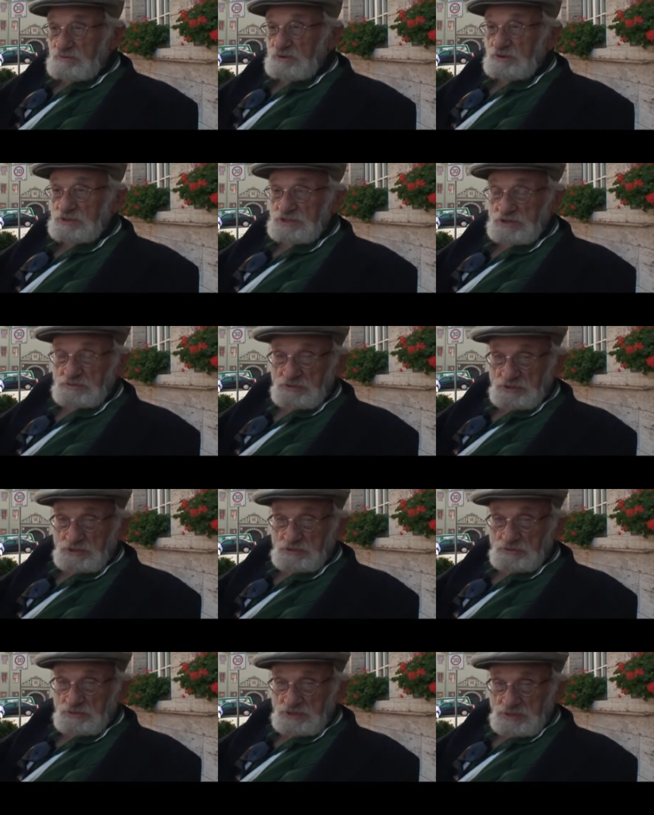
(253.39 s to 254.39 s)
What did we
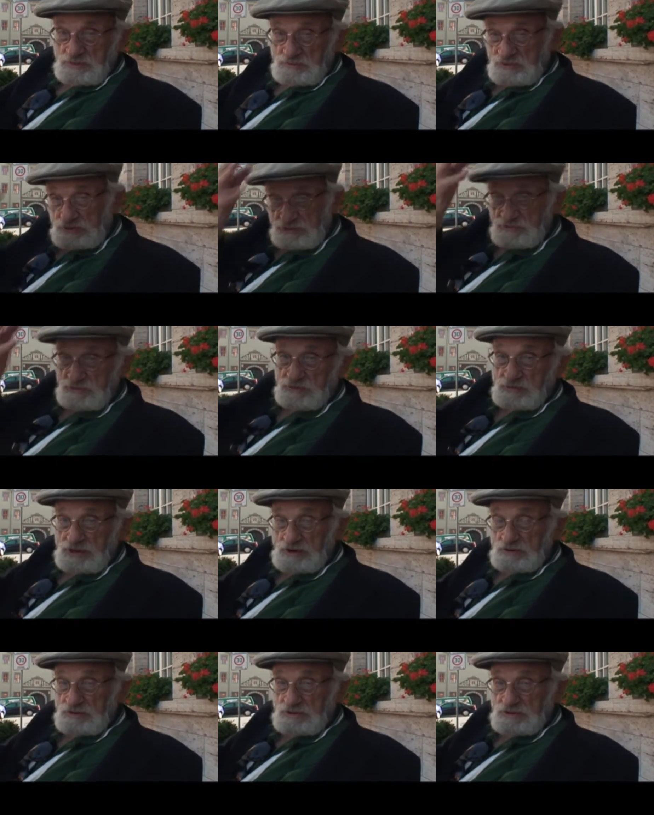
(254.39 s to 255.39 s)
do with them? We threw them
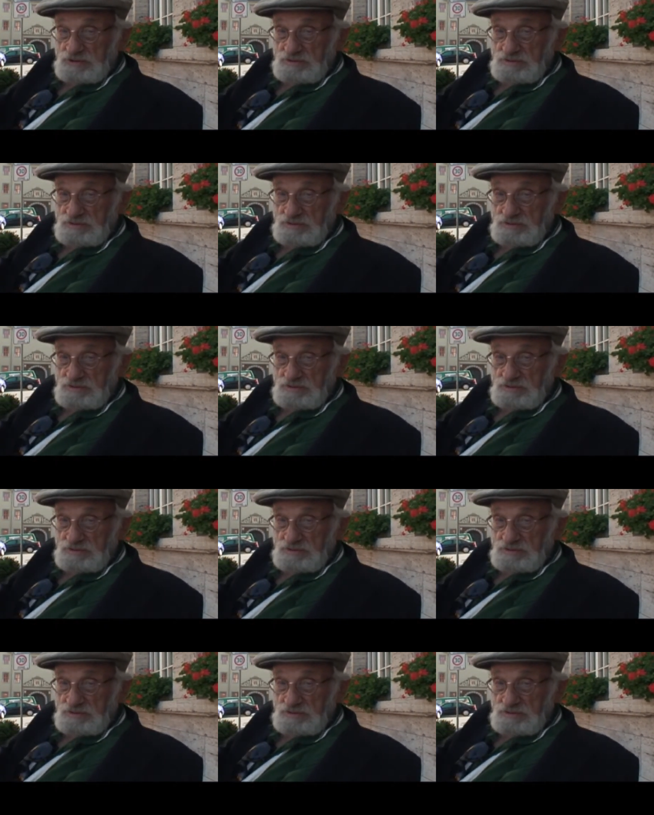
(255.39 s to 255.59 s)
out.